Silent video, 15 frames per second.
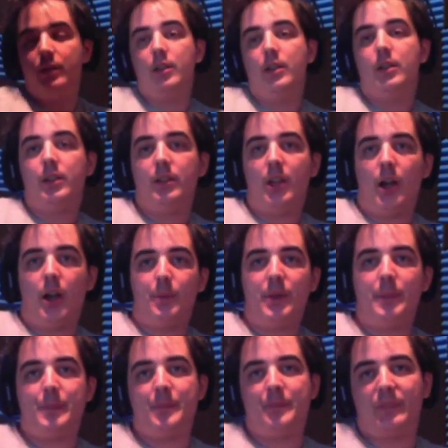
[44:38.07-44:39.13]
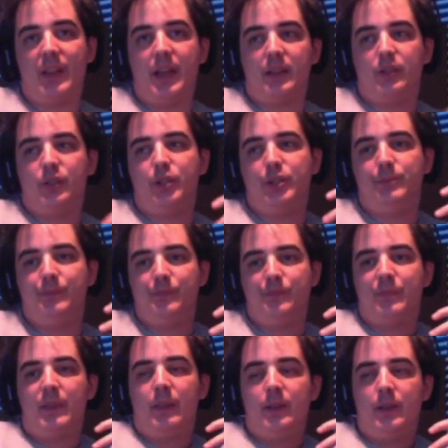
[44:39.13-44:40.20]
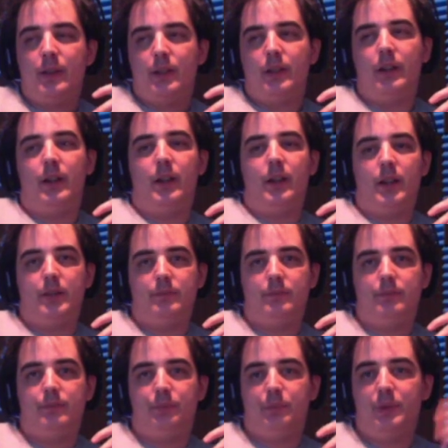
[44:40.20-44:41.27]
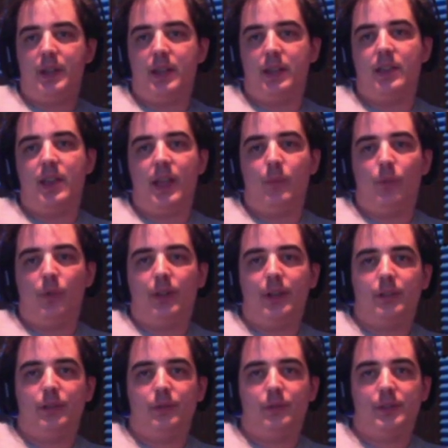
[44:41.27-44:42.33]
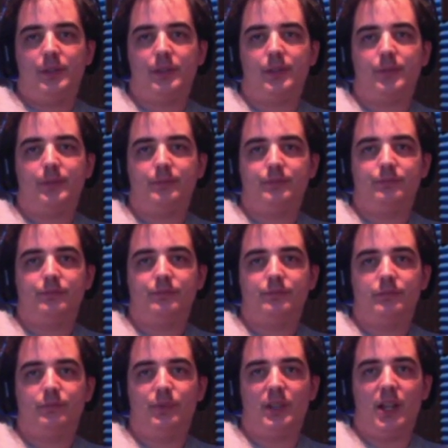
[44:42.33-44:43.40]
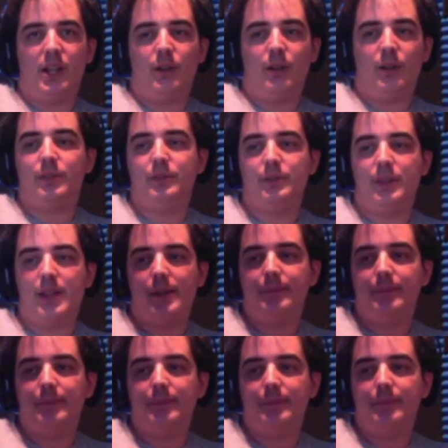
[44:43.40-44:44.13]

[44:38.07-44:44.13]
Now, I mean, I could play a game while I do this, but I don't want to do that.